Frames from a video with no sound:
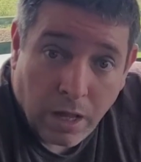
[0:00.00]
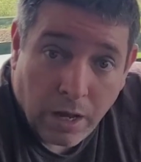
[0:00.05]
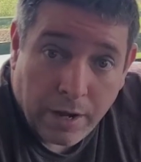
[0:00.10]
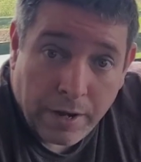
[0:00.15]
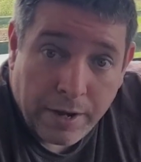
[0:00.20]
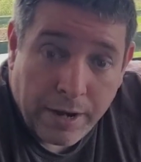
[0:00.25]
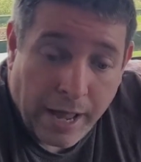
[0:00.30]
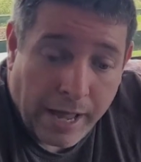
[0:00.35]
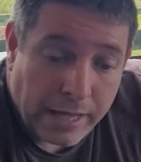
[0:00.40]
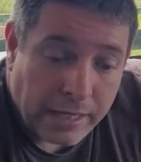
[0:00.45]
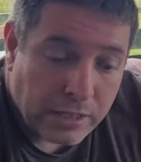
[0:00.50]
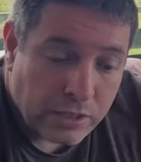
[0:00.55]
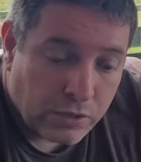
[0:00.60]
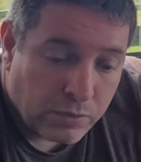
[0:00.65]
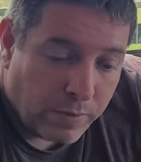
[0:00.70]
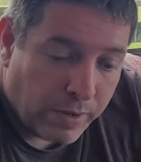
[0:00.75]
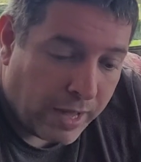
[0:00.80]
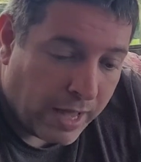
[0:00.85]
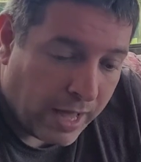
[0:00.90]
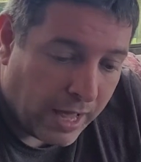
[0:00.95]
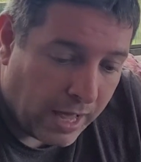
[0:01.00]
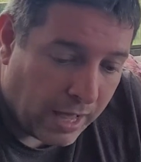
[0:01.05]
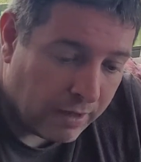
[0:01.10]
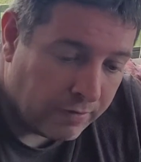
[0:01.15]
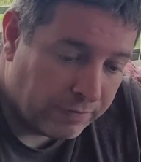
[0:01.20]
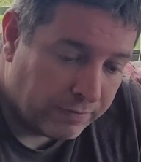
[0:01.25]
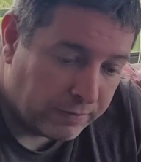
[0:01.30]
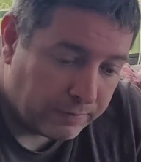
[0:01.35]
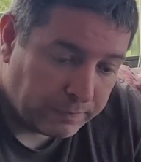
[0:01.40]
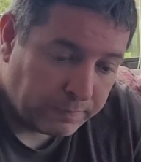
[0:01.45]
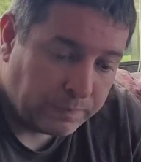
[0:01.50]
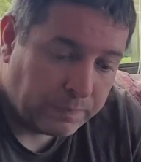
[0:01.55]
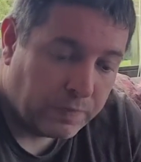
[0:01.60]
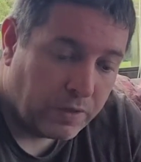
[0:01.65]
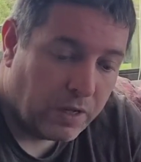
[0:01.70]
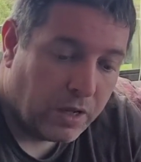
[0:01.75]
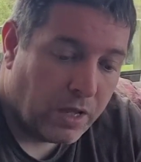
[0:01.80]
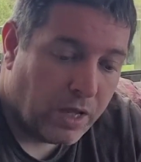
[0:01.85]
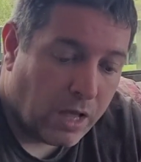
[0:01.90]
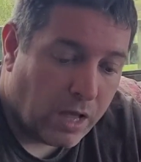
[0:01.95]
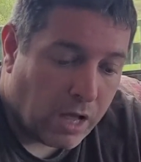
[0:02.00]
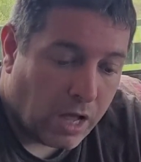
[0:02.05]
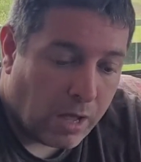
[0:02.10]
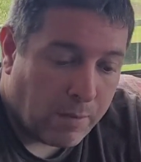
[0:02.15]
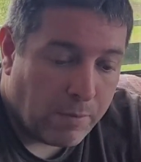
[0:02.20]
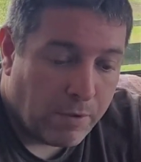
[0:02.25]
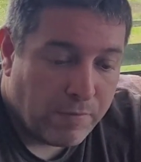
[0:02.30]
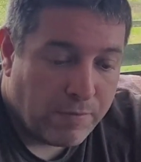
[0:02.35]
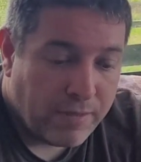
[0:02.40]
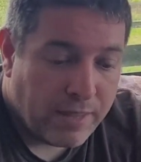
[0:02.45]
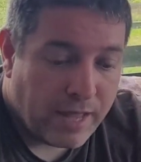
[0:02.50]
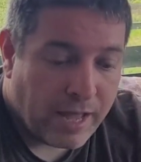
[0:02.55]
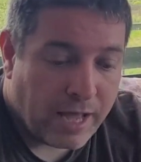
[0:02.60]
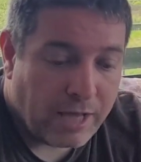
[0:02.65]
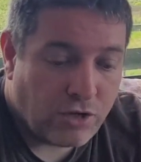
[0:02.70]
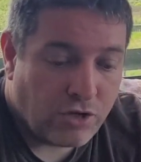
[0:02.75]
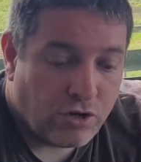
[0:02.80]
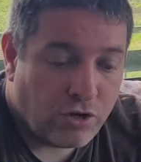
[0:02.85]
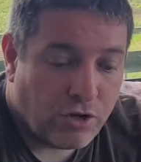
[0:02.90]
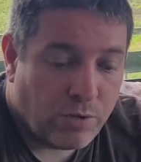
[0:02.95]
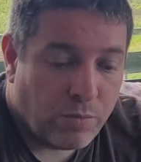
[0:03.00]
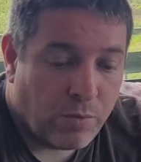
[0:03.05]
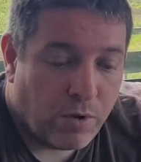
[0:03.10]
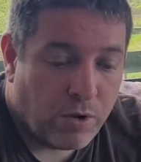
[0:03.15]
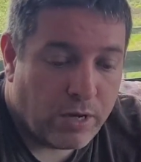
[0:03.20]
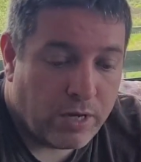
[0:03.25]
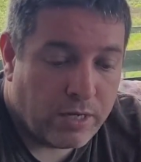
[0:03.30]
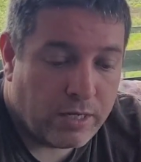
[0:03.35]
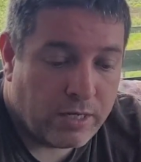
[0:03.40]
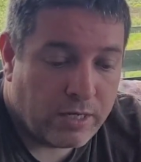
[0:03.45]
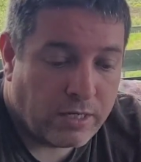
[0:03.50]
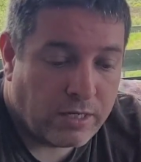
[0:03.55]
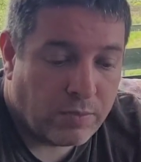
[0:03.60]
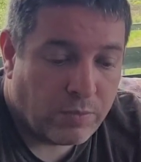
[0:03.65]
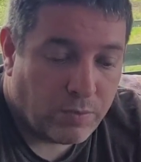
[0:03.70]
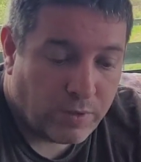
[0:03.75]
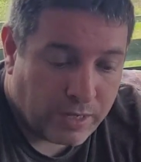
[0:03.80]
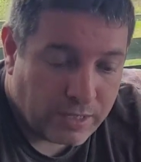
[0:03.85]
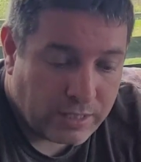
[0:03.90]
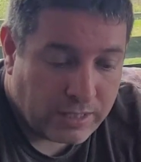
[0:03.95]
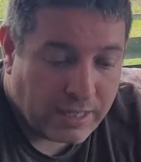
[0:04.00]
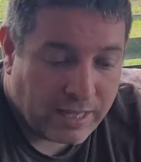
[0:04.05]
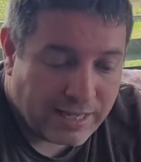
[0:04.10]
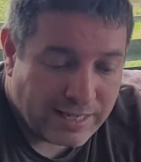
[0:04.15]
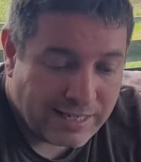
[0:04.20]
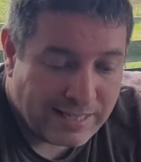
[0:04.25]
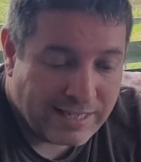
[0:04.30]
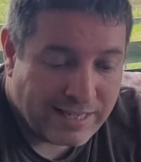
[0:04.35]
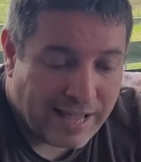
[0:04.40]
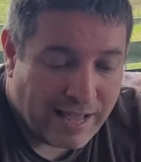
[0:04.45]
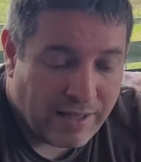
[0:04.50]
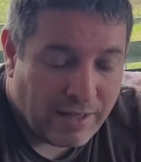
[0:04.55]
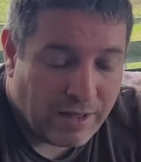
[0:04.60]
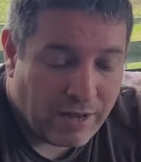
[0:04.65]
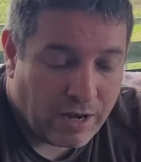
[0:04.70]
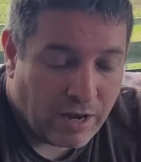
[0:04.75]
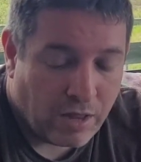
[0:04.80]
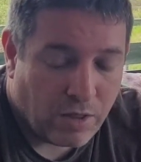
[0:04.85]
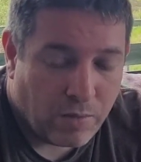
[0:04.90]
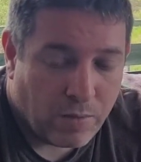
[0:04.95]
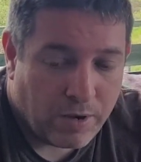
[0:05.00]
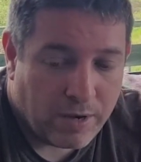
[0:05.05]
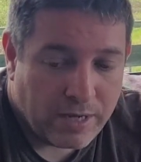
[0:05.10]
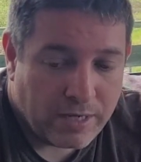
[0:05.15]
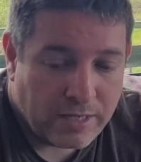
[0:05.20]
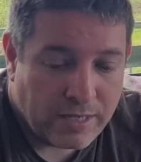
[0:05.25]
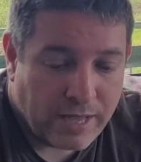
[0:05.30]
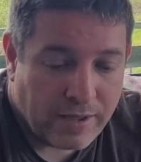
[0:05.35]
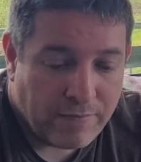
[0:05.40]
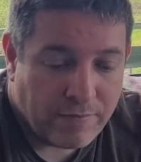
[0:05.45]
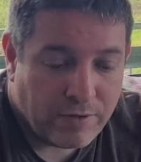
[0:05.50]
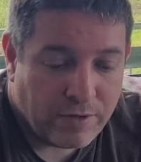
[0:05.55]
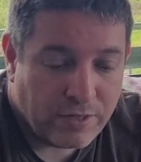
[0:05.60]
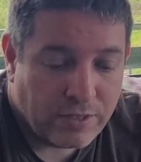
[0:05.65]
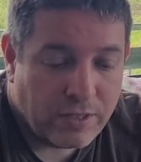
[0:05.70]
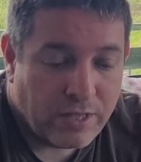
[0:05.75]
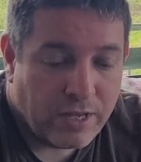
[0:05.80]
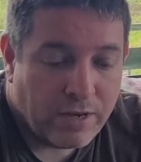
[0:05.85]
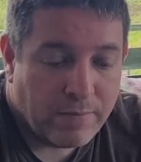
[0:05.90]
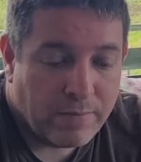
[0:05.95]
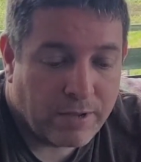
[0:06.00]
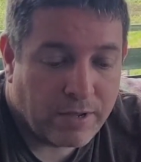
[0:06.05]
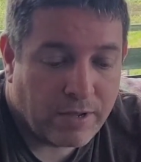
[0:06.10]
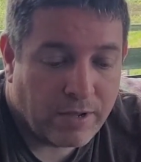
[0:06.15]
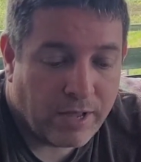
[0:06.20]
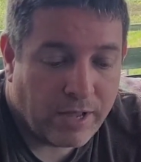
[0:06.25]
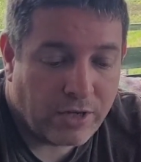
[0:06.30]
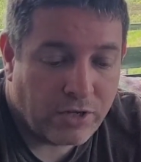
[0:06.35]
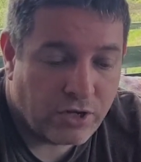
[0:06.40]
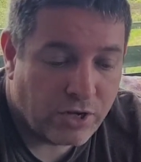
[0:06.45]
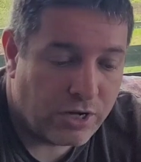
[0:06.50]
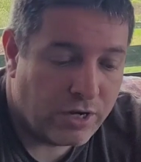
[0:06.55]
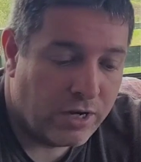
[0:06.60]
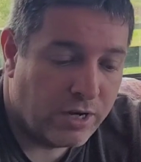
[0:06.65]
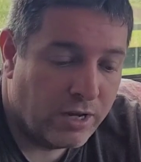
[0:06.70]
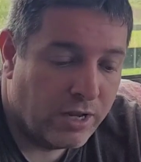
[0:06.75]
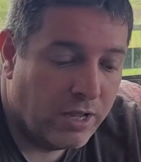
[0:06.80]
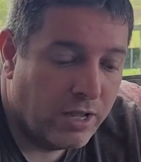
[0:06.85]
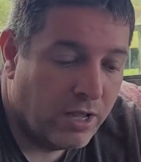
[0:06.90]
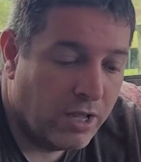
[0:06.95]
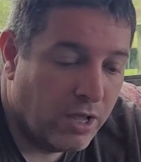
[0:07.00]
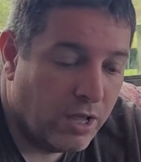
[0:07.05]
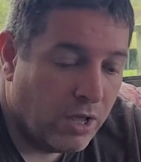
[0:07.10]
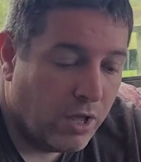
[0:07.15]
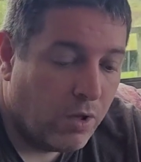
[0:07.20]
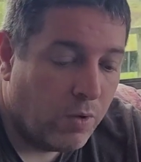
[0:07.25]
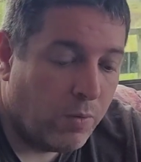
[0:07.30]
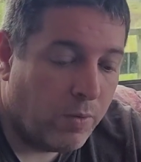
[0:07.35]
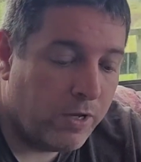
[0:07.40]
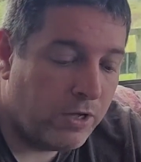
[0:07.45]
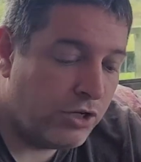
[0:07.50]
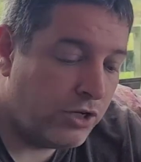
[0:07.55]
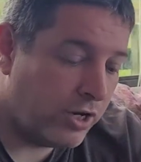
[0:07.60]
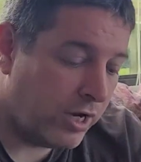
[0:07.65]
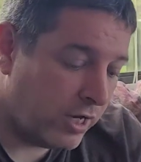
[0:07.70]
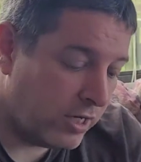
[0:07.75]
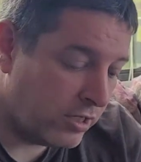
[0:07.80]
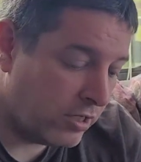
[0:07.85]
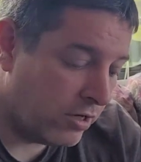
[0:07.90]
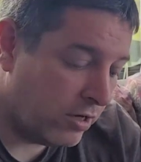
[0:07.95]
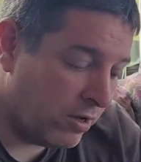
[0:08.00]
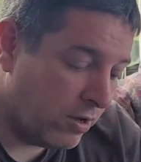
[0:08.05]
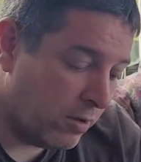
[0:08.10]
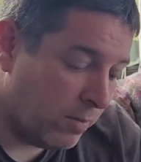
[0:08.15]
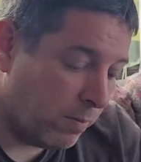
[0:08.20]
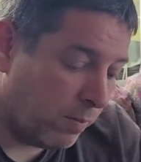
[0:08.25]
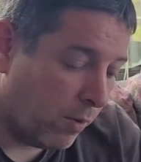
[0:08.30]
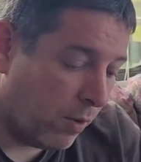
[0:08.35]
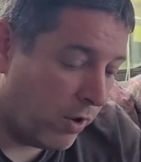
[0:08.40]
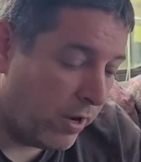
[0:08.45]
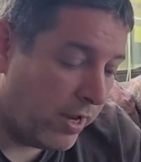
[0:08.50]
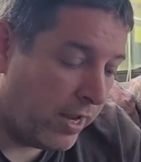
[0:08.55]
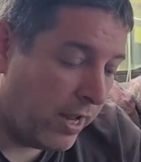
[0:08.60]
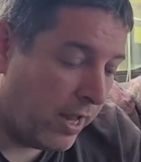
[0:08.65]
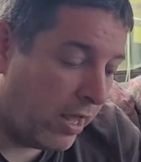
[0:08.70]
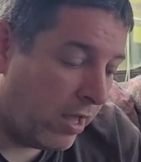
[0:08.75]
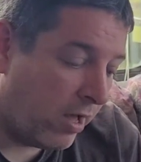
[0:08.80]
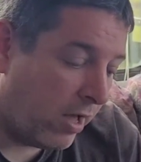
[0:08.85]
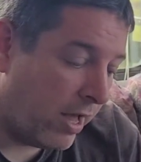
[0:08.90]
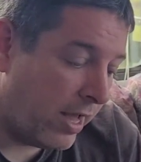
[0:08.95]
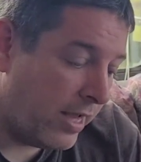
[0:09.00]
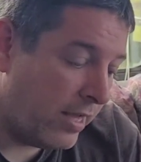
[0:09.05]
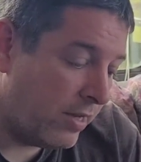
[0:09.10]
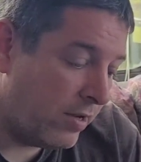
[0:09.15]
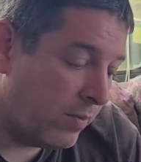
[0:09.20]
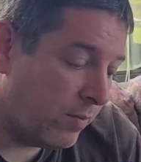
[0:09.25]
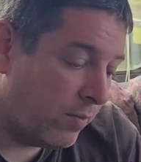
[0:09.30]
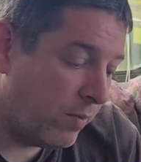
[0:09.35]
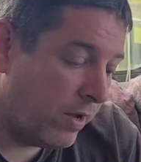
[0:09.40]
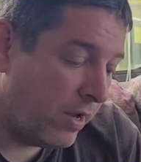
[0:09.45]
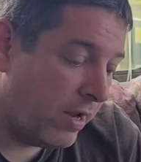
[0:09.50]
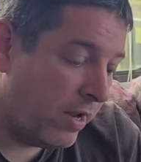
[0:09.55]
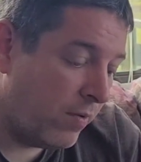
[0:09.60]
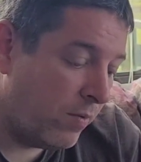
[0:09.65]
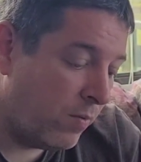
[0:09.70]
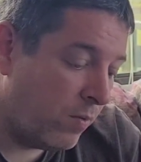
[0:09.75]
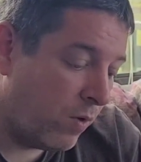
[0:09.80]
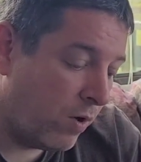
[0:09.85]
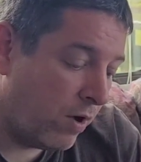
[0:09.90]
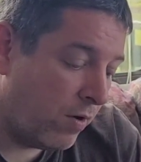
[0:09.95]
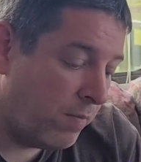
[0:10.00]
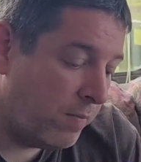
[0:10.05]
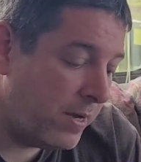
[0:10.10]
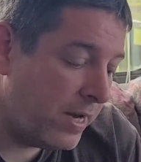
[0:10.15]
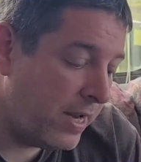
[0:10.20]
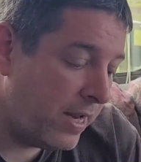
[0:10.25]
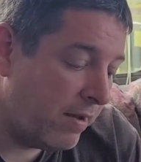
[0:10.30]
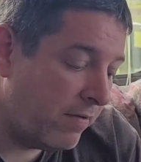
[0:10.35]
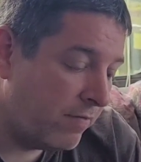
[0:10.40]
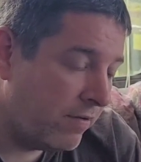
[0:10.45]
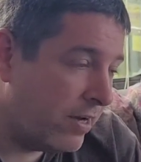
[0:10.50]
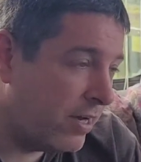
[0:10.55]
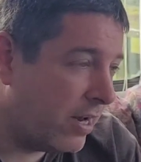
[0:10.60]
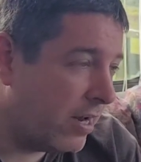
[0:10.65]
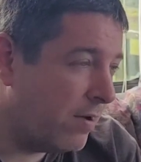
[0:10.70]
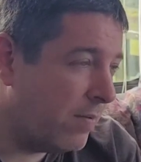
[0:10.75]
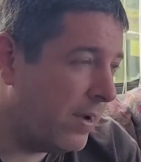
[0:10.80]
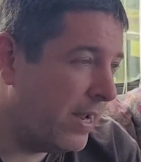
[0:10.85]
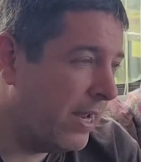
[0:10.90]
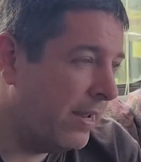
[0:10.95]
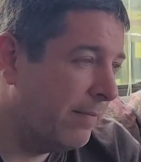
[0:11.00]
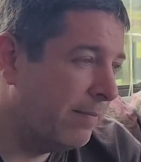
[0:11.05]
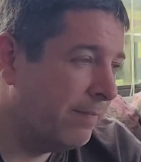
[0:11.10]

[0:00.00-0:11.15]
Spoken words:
Next we have a movie that I actually wanted to see. This is another one that's definitely staying in my collection, which is Bonnie and Clyde with Warren Beatty and Faye Dunaway.